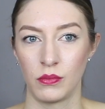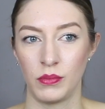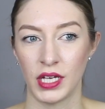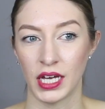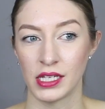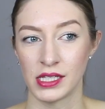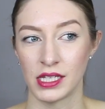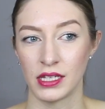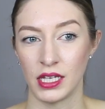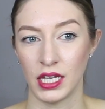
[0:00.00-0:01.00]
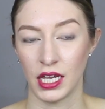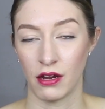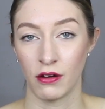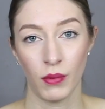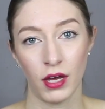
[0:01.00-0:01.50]
because they
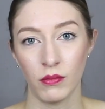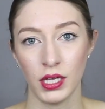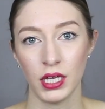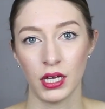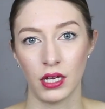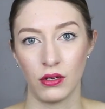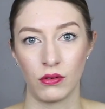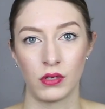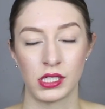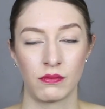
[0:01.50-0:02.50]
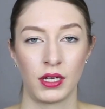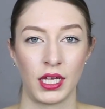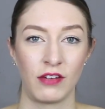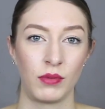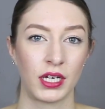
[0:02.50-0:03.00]
cared about me, and who was in my
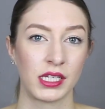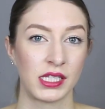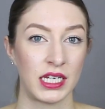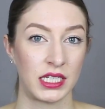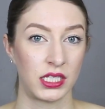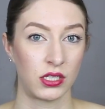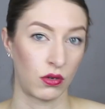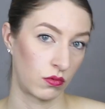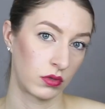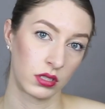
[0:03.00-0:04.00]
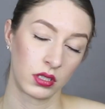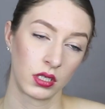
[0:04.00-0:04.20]
life because they don't.